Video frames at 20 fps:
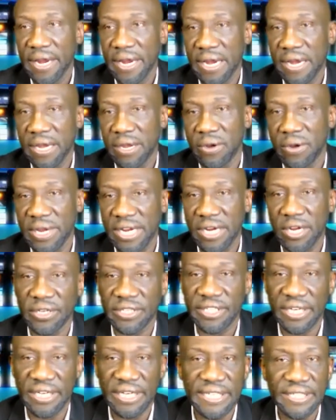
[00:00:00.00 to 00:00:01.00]

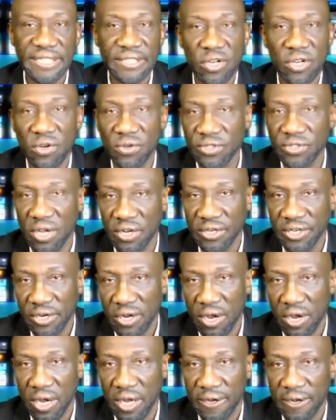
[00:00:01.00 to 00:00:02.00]
The list goes on and
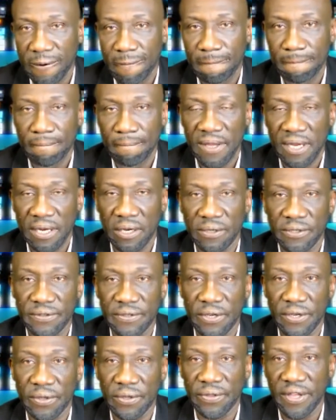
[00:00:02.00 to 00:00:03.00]
on.
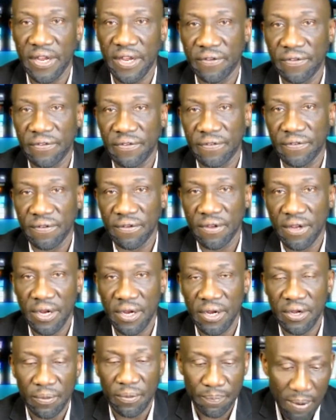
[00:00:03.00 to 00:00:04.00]
So there's
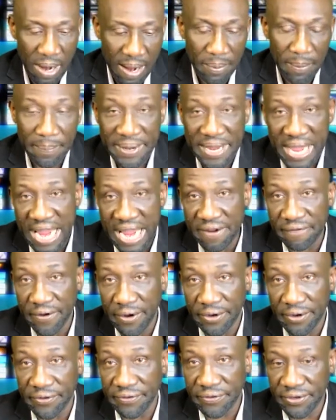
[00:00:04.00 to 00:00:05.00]
proper
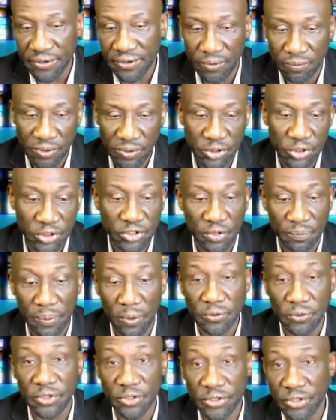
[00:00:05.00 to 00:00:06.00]
behaviors, what you're
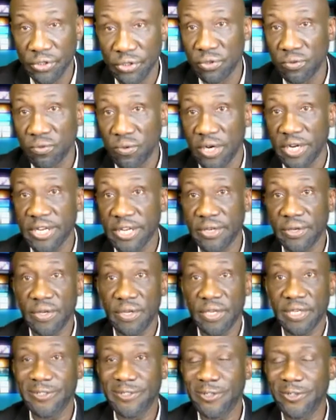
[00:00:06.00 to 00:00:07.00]
supposed to do,
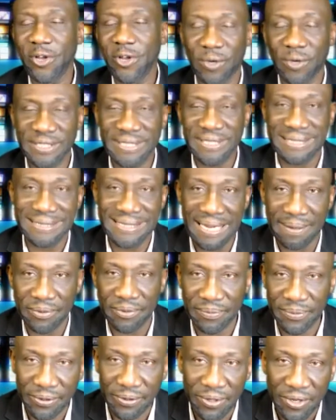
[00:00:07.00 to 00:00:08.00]
what's
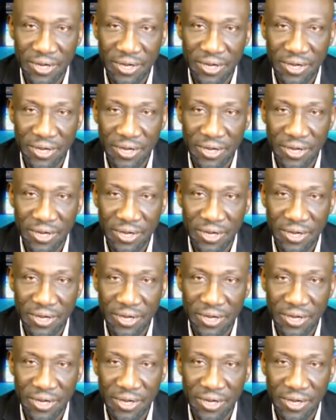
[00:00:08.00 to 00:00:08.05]
acceptable.